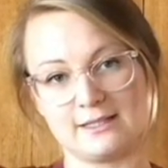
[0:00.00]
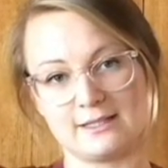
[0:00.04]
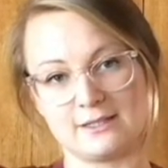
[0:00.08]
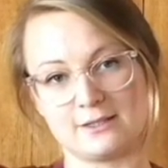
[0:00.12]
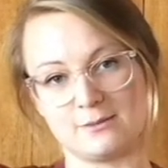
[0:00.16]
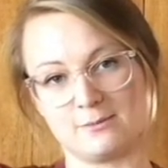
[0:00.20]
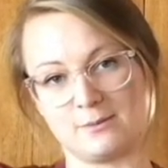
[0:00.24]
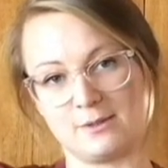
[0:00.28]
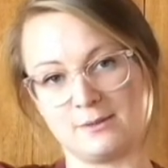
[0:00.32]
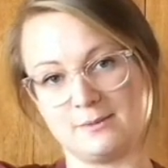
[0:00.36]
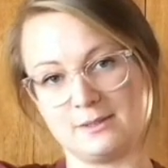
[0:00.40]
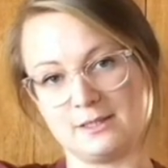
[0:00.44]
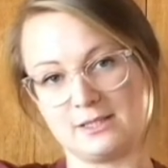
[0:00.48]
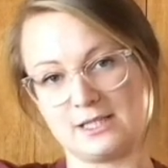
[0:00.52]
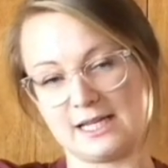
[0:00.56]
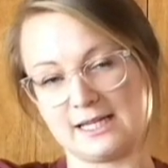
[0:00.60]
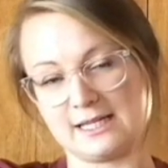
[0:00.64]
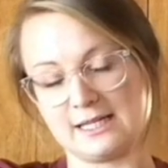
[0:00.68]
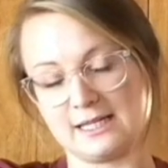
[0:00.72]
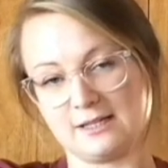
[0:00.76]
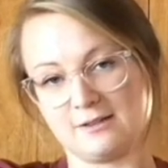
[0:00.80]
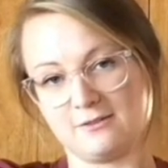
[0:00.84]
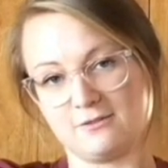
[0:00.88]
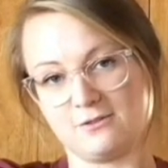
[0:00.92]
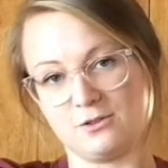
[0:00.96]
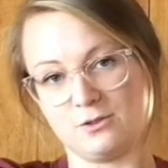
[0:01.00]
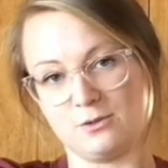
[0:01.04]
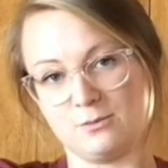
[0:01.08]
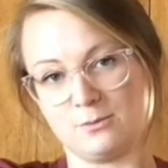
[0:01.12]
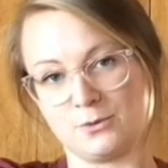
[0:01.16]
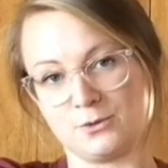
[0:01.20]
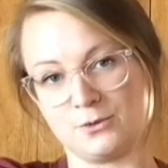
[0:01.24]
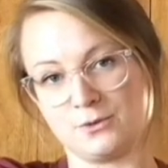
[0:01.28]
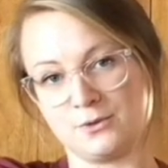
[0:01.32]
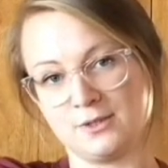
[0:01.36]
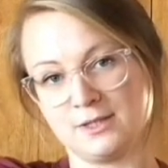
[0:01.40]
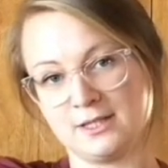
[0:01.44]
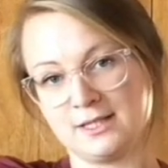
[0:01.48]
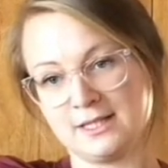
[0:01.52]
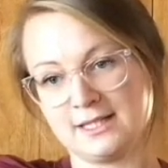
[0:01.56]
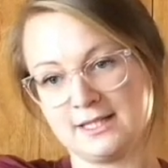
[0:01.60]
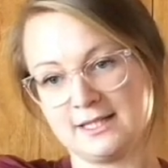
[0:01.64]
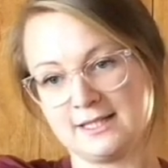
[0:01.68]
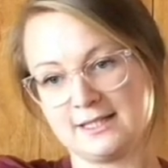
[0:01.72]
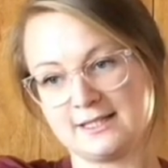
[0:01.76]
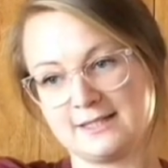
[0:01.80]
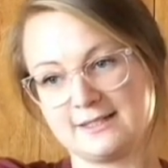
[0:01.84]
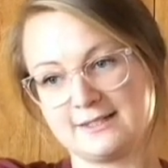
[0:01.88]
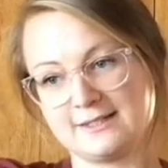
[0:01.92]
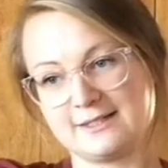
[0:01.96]
So maybe taking a few more
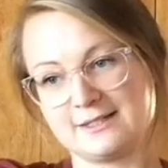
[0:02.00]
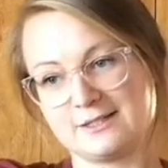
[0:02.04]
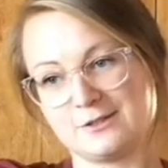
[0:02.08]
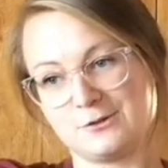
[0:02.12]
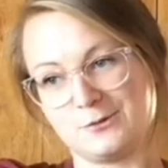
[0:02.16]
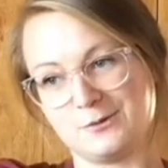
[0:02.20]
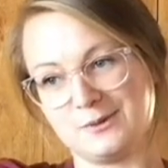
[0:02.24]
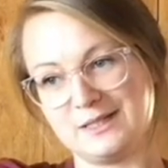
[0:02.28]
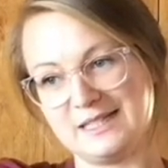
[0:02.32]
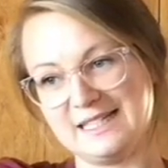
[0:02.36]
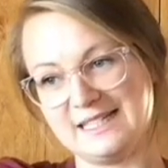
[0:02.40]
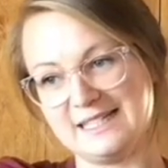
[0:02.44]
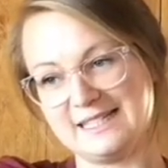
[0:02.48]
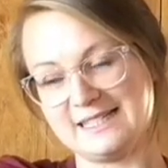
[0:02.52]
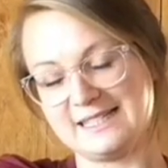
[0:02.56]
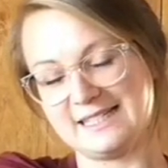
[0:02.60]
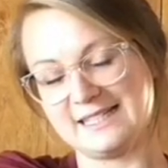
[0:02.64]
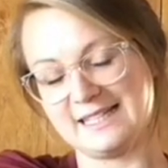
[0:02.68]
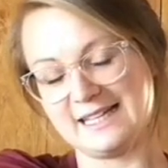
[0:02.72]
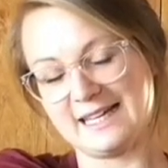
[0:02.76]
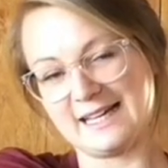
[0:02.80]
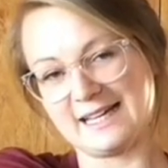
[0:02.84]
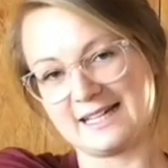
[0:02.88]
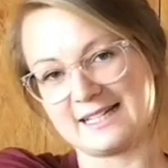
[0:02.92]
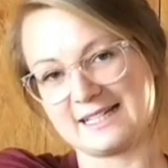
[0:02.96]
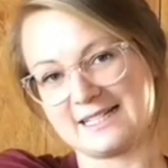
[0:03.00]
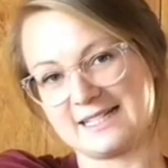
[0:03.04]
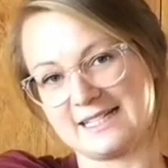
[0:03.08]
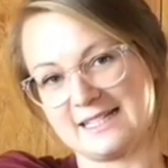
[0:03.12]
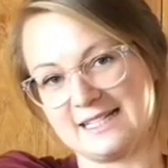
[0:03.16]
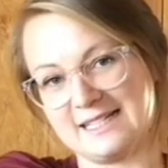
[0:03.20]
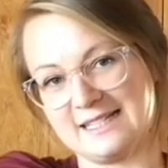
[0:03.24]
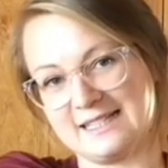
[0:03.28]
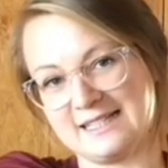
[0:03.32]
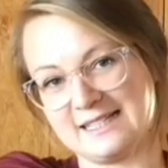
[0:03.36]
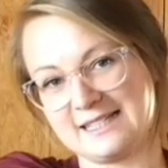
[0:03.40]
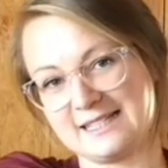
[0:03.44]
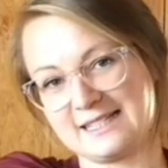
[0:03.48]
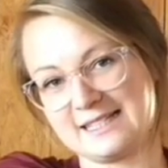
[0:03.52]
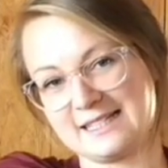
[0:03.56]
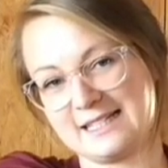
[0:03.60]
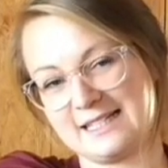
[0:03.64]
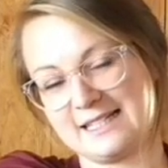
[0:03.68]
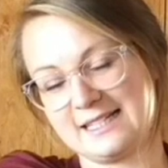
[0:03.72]
squeezing actions